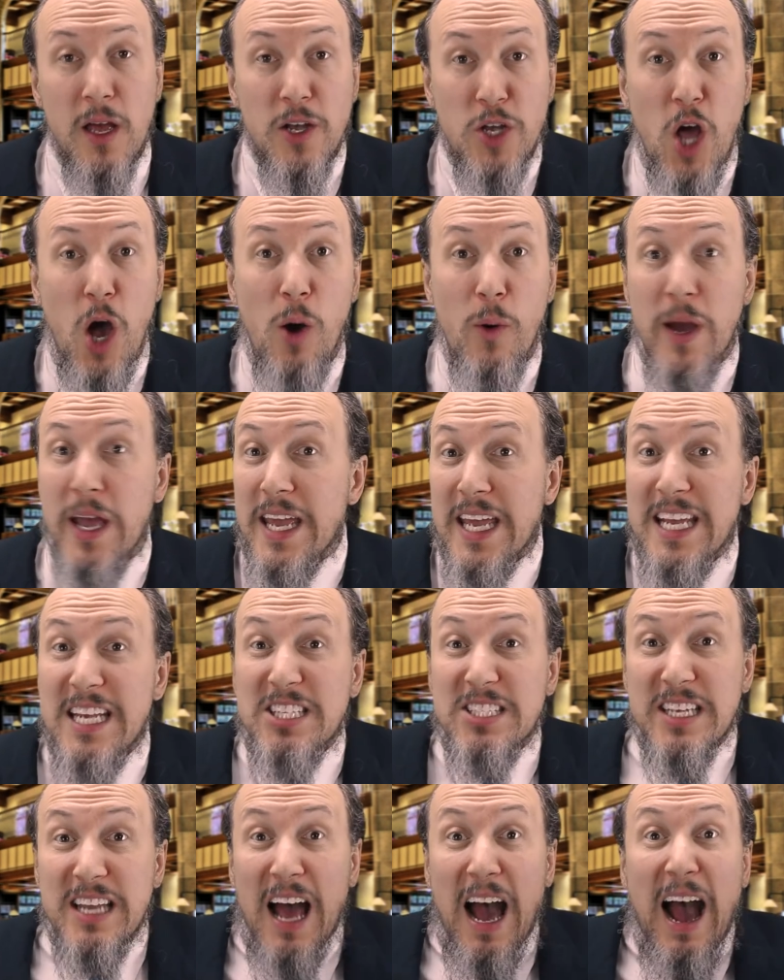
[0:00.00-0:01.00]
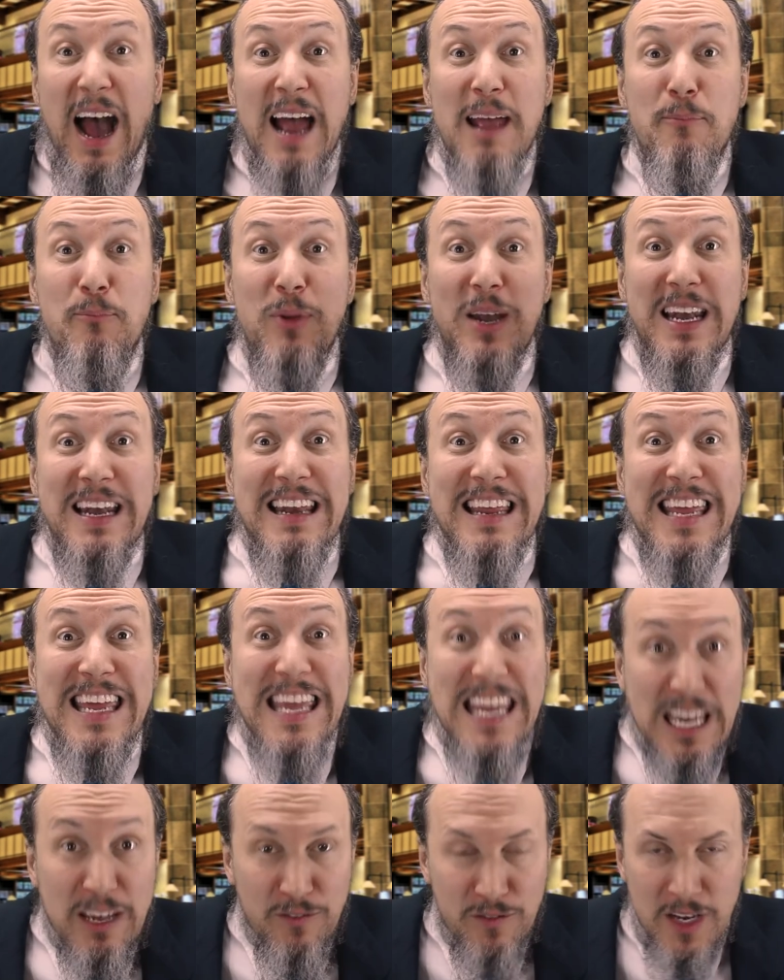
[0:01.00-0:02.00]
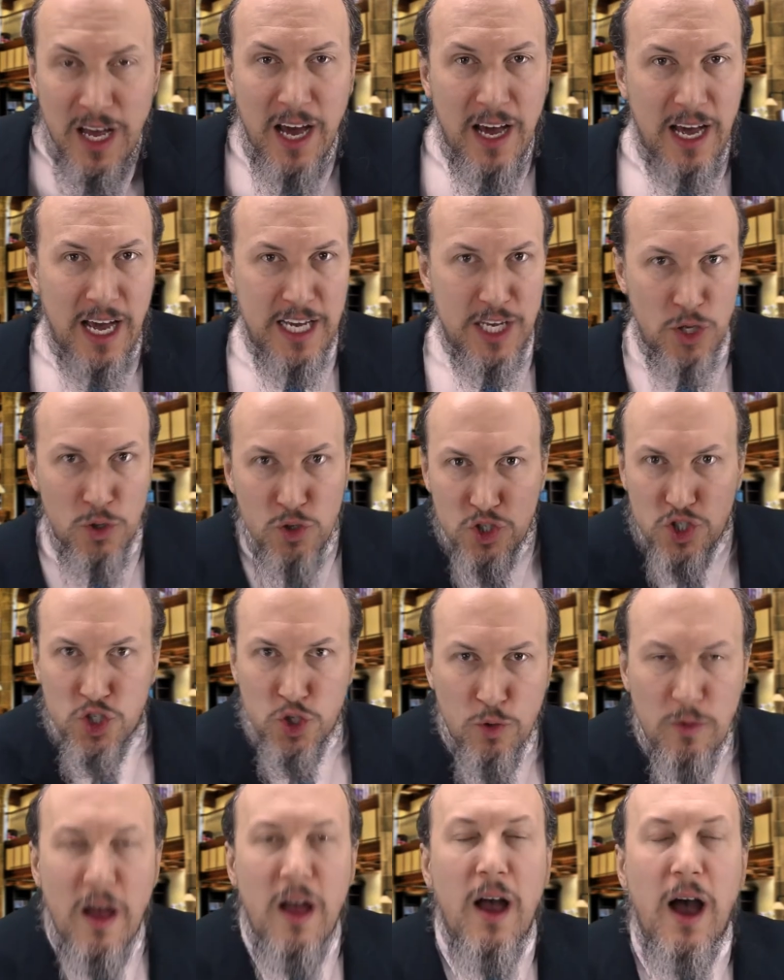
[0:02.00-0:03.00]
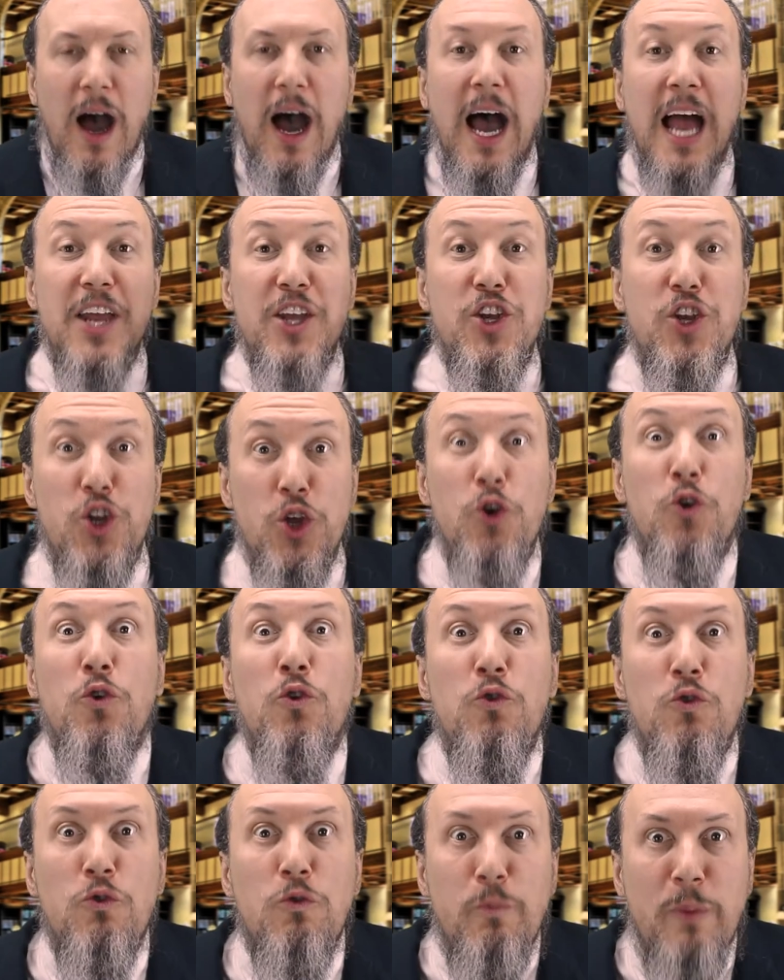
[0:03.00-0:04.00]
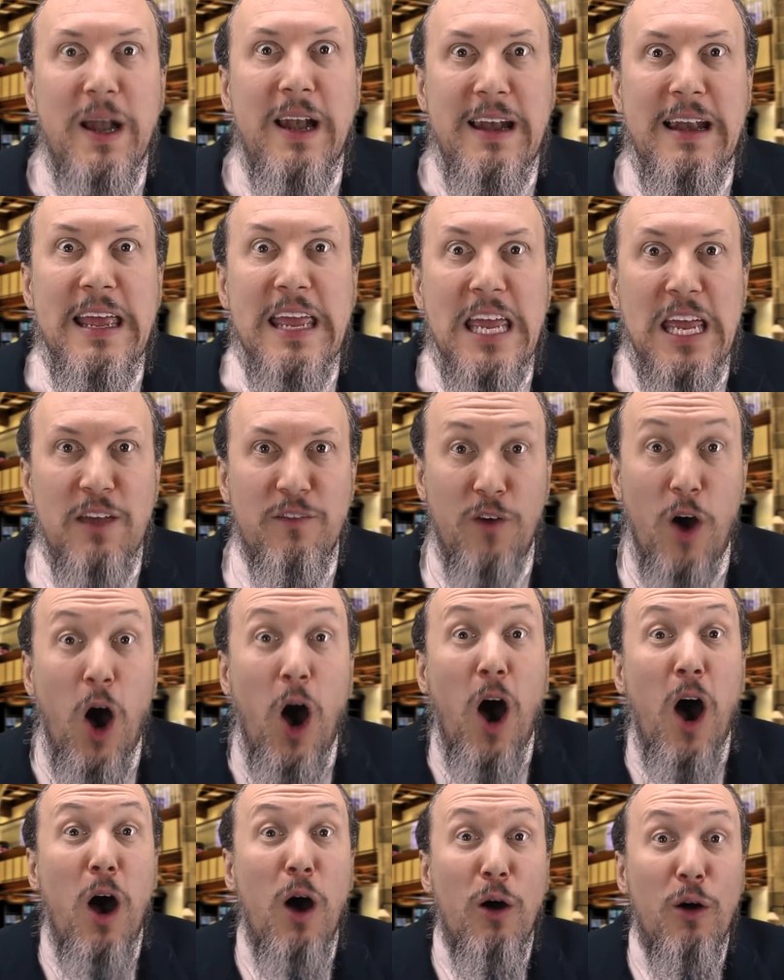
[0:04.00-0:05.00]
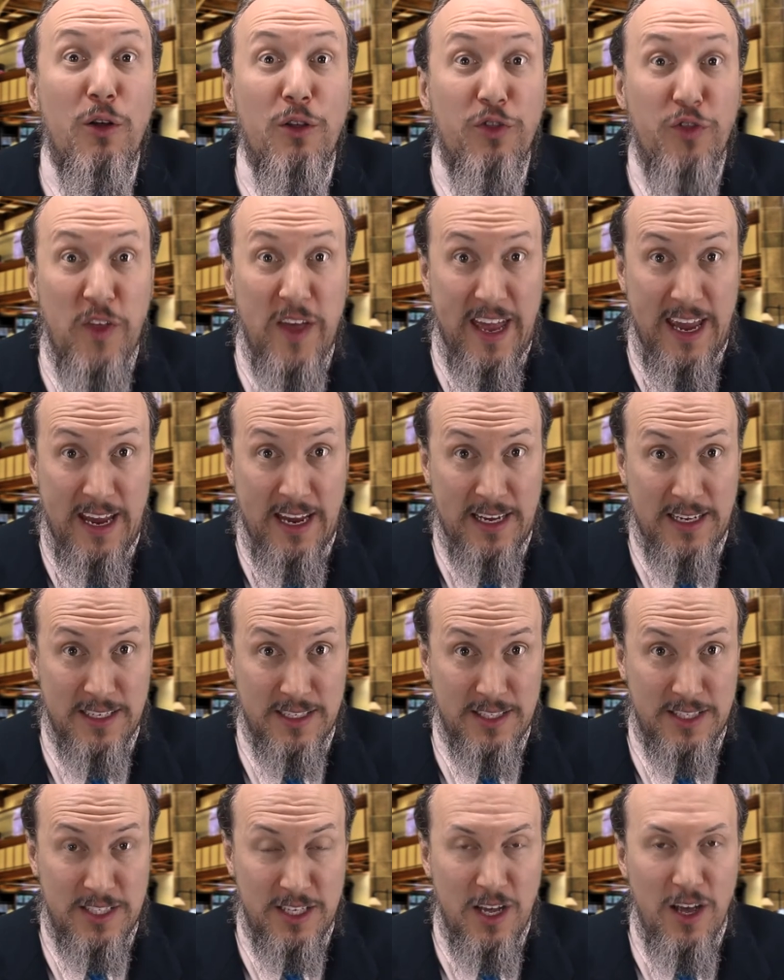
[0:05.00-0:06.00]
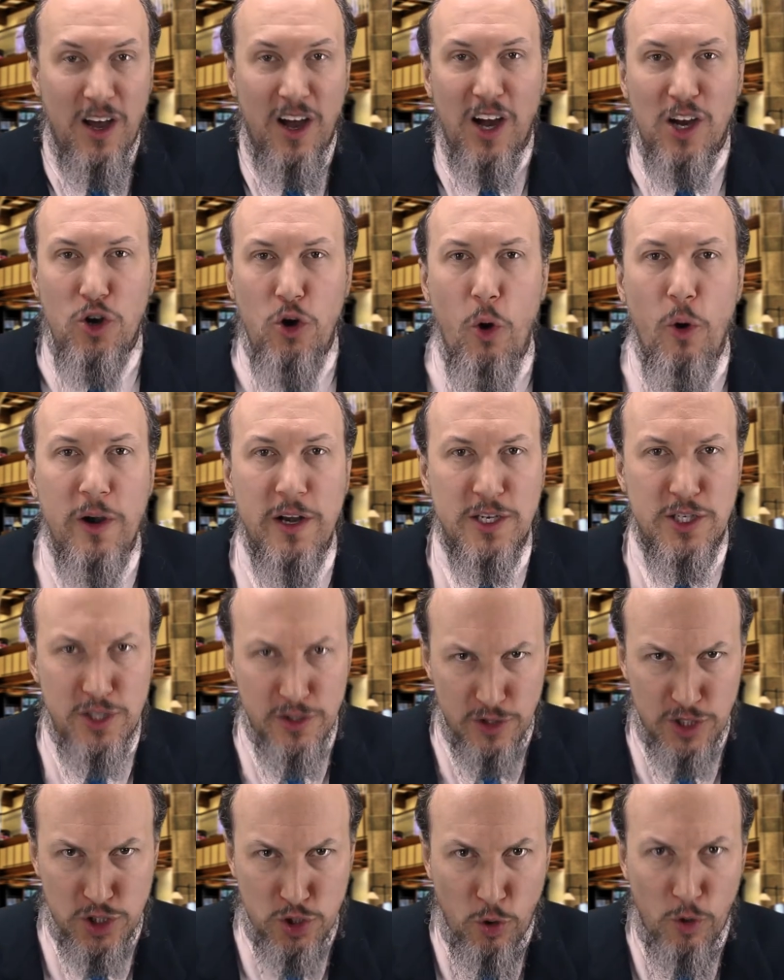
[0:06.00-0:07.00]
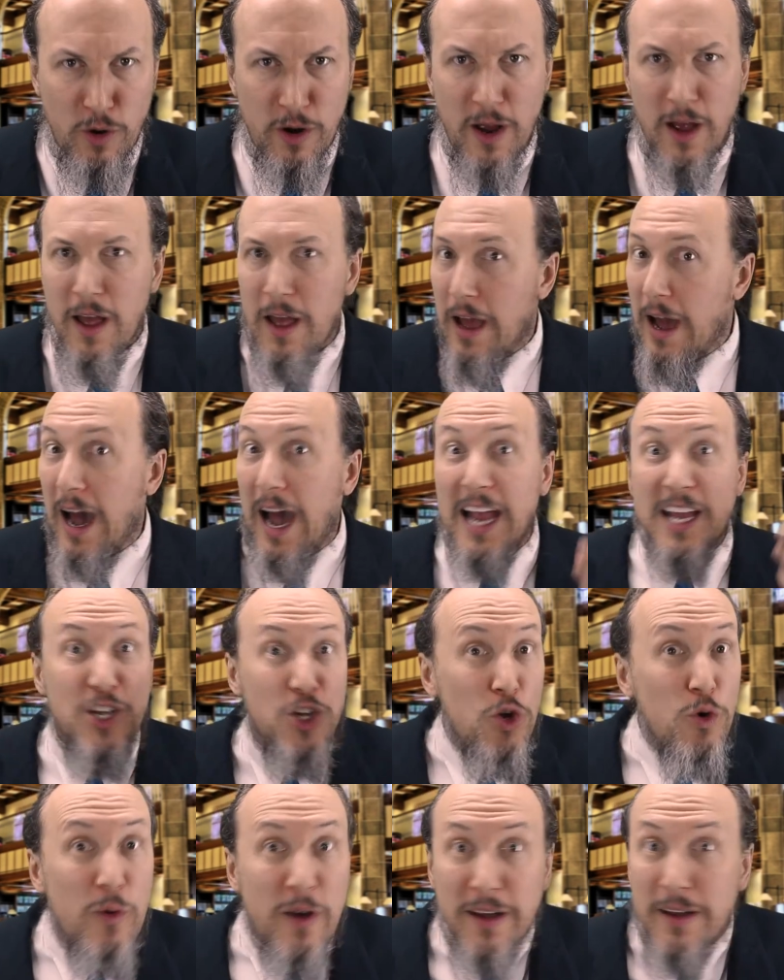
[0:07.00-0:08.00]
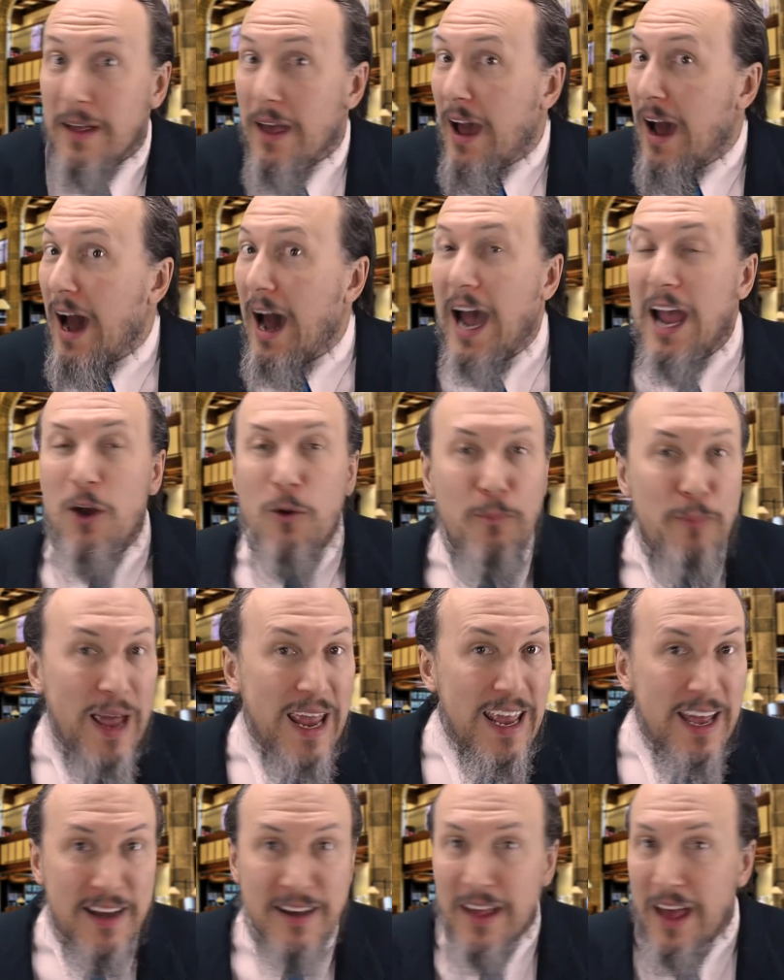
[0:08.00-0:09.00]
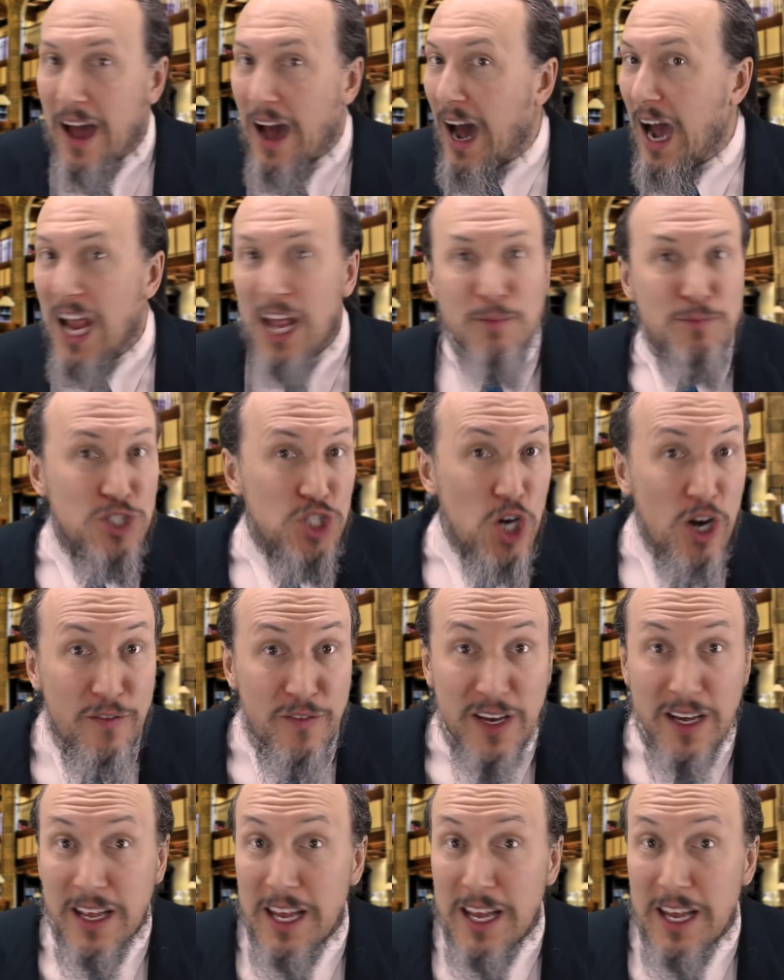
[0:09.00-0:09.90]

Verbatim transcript: No, he said, "I believe, not I used to. I do believe all things according to the Torah. I do it. I obey it. I observe it."